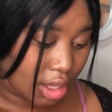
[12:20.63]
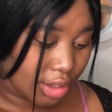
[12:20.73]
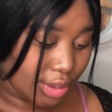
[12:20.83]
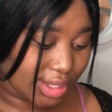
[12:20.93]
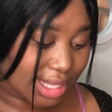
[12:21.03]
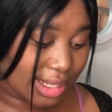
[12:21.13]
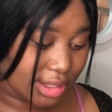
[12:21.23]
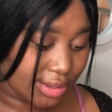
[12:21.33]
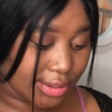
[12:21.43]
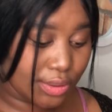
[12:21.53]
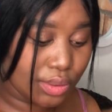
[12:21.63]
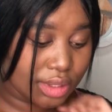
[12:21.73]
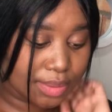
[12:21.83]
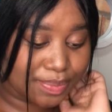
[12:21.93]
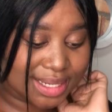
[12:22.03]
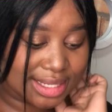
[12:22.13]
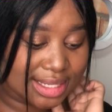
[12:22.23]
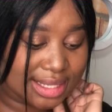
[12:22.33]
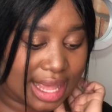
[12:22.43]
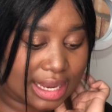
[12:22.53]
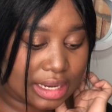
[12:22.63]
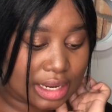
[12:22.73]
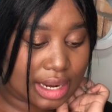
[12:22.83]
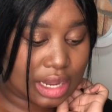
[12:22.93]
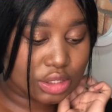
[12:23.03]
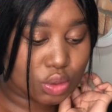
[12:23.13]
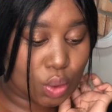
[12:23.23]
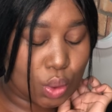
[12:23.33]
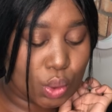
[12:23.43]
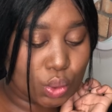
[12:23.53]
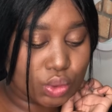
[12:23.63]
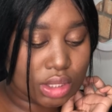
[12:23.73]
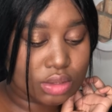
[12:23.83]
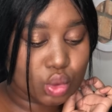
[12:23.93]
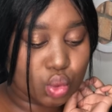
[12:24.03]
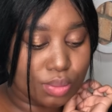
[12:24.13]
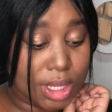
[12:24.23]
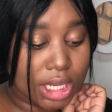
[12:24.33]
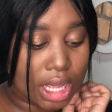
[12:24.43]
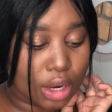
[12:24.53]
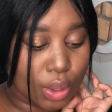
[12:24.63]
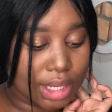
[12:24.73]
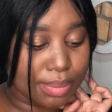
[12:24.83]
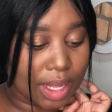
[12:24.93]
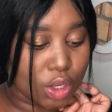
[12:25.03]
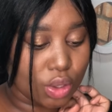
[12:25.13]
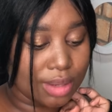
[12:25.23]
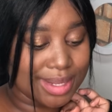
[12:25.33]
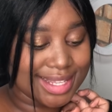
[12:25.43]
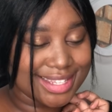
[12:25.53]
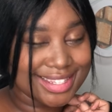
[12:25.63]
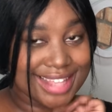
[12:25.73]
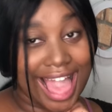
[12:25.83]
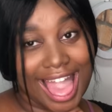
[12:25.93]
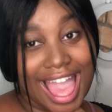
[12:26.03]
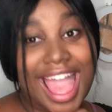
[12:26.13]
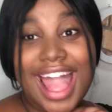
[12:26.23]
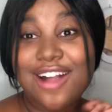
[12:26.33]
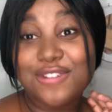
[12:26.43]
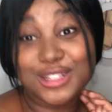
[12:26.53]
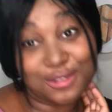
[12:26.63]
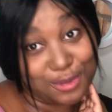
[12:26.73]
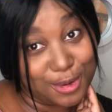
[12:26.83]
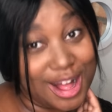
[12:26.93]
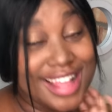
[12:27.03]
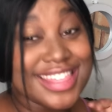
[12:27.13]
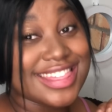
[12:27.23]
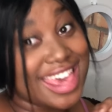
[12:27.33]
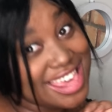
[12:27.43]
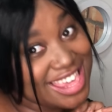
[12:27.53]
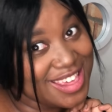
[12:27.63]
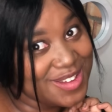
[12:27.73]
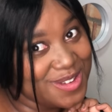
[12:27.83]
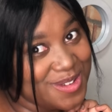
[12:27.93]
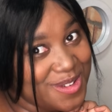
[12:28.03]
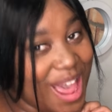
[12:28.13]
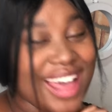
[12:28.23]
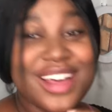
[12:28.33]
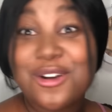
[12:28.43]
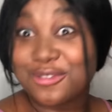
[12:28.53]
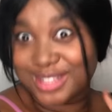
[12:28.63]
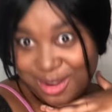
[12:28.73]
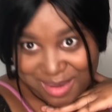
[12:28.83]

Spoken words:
Your son is cute. Please send SOs to me. I don't want to be anonymous. First of all, thank you. Thank you